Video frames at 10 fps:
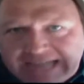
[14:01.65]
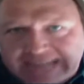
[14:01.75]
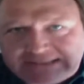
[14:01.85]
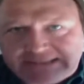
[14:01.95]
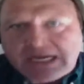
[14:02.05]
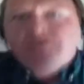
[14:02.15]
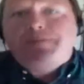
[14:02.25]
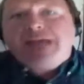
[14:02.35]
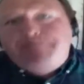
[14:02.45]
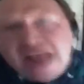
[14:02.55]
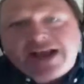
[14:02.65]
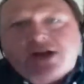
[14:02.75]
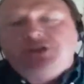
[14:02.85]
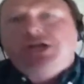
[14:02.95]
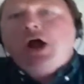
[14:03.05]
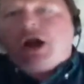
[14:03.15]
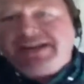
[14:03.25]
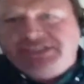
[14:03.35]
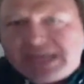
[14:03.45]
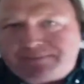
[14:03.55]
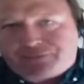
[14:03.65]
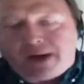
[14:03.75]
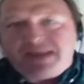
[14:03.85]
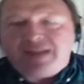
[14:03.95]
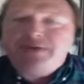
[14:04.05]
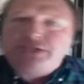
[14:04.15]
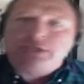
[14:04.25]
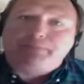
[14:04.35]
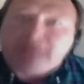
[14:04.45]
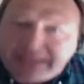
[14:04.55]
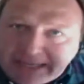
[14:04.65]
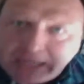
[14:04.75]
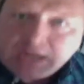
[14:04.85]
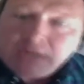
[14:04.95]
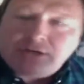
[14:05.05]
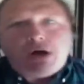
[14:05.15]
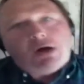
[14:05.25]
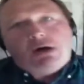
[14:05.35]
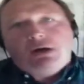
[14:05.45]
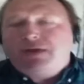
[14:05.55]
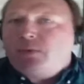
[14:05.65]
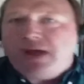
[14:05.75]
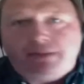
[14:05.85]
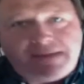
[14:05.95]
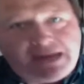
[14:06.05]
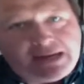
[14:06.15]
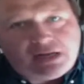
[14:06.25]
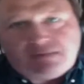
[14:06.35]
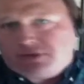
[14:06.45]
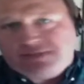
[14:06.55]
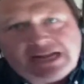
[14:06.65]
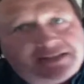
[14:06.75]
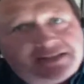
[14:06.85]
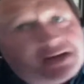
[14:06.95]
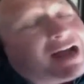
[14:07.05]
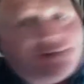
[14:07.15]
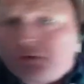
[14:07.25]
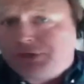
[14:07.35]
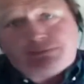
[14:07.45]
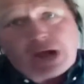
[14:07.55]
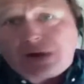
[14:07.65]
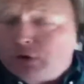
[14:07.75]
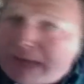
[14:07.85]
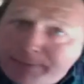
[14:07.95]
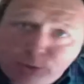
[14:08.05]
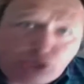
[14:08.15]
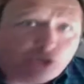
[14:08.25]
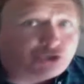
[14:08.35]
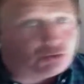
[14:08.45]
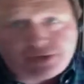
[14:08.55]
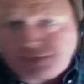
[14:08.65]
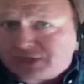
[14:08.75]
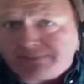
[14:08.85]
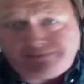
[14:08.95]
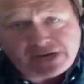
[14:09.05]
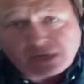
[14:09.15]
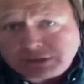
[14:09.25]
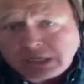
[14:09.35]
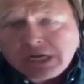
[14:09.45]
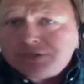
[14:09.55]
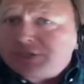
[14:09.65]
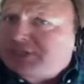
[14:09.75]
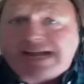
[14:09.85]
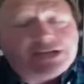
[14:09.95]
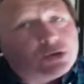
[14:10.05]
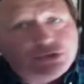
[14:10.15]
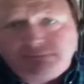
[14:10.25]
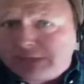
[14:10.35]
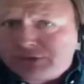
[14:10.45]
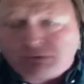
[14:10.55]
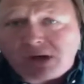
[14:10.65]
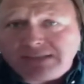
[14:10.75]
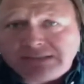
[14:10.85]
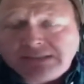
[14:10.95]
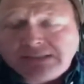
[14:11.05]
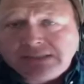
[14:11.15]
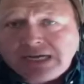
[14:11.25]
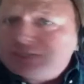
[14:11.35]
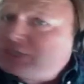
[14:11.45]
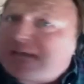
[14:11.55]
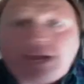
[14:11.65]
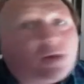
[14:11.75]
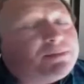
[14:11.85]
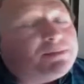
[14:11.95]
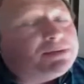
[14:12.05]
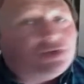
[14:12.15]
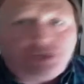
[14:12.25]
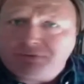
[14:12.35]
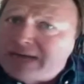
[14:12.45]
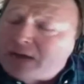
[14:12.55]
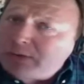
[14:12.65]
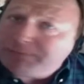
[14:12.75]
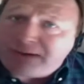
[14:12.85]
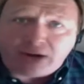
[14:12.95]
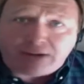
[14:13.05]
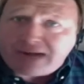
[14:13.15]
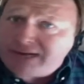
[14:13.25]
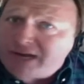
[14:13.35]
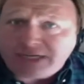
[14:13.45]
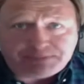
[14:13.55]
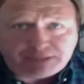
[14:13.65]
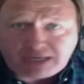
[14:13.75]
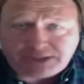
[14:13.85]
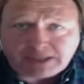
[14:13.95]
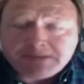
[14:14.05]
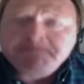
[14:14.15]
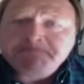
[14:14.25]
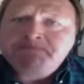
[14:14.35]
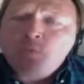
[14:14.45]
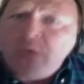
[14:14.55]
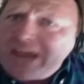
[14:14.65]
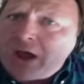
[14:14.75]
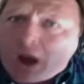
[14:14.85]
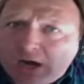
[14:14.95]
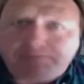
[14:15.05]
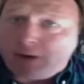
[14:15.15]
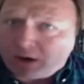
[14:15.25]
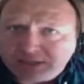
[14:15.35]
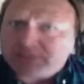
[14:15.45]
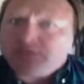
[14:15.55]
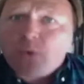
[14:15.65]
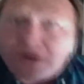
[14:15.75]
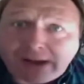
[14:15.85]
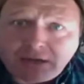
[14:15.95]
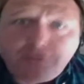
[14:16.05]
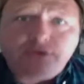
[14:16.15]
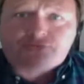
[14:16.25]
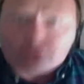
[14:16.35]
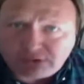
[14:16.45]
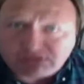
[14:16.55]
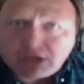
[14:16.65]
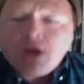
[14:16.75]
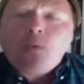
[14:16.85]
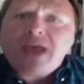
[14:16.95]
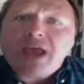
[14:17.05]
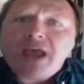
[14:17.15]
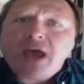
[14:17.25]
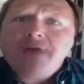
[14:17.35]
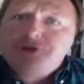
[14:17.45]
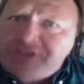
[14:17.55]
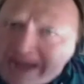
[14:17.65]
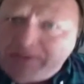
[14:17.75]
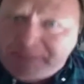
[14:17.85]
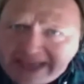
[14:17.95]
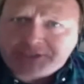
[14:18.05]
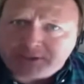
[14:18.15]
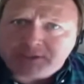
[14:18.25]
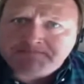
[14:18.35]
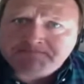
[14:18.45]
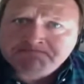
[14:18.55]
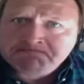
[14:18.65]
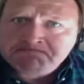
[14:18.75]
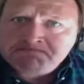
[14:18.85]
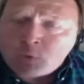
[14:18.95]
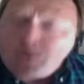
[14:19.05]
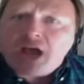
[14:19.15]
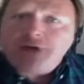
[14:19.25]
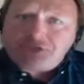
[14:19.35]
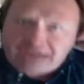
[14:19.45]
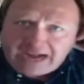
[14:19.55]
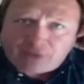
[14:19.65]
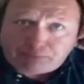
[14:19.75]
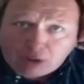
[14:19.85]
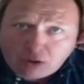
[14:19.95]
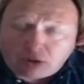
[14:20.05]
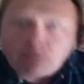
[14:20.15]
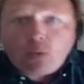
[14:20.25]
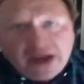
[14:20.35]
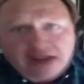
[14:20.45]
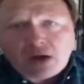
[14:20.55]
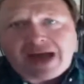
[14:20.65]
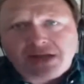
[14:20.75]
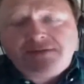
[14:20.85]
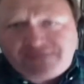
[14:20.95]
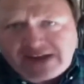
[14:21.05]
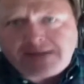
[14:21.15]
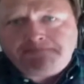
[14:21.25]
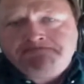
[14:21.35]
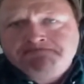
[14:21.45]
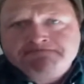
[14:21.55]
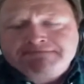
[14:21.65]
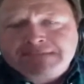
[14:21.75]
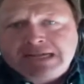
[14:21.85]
taxes. The big bankers are exempt from it. And this is a plea to all of the well-meaning liberals out there. I told you Barack Obama was going to screw you something fierce, just like I told you Bush was. Just like we've been shooting down Rick Perry right now, and he's plunging. We aren't partisan. We're into the truth. We understand the banksters. We understand their program. We know how to defeat them.